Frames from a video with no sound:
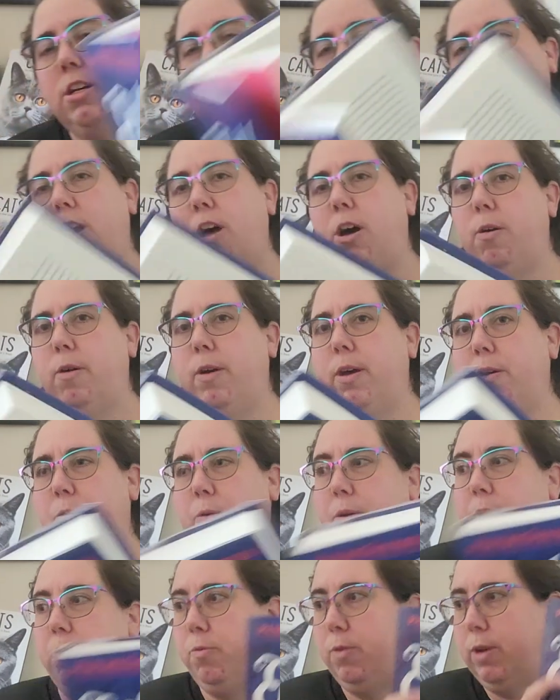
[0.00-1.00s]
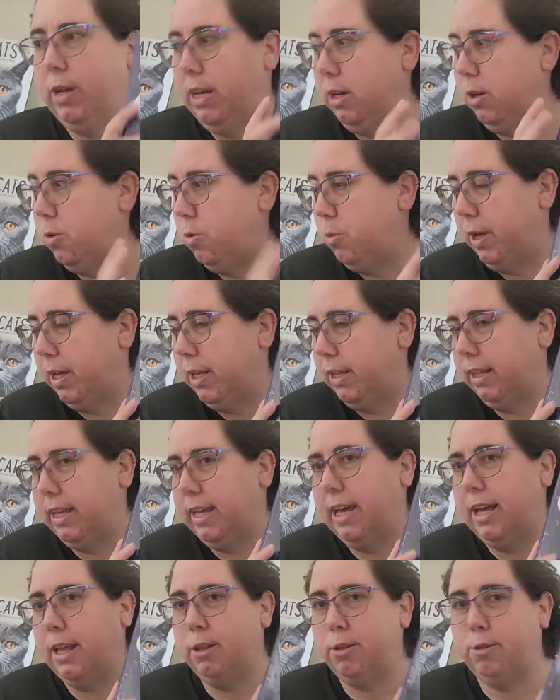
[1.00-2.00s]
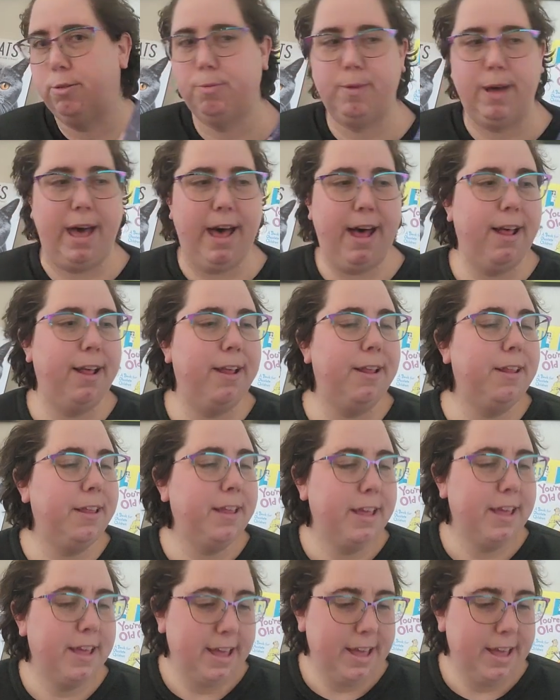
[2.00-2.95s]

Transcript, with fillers: so it would read quickly as well.